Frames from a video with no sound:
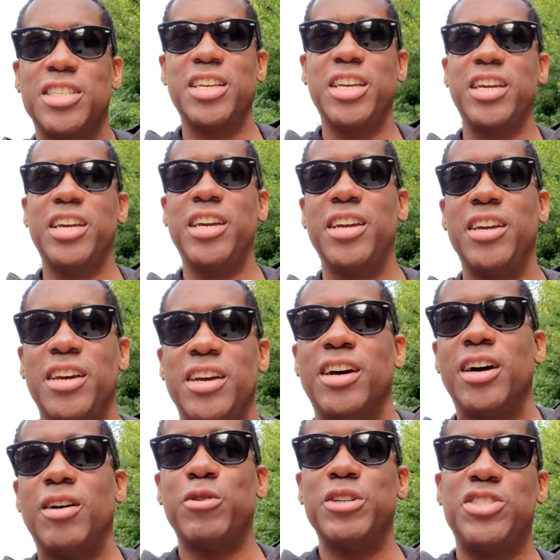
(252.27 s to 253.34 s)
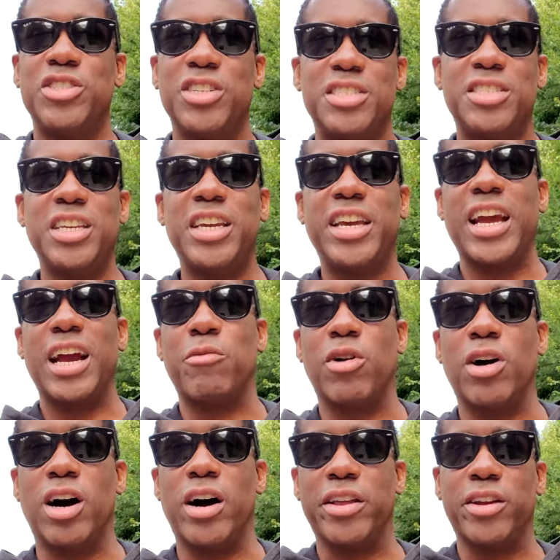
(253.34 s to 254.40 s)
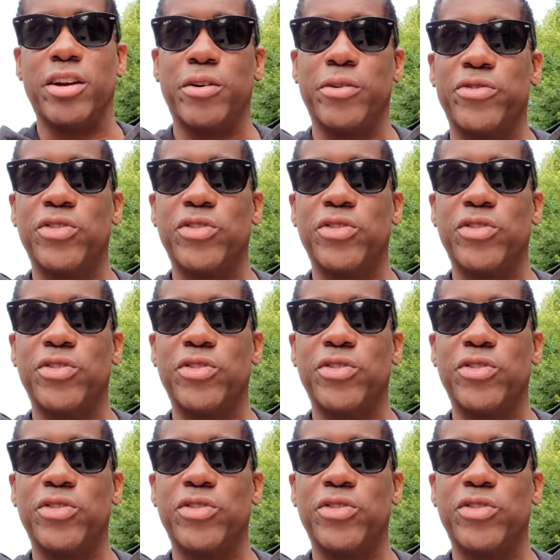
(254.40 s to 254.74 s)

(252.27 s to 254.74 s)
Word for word: the with just the camera audio.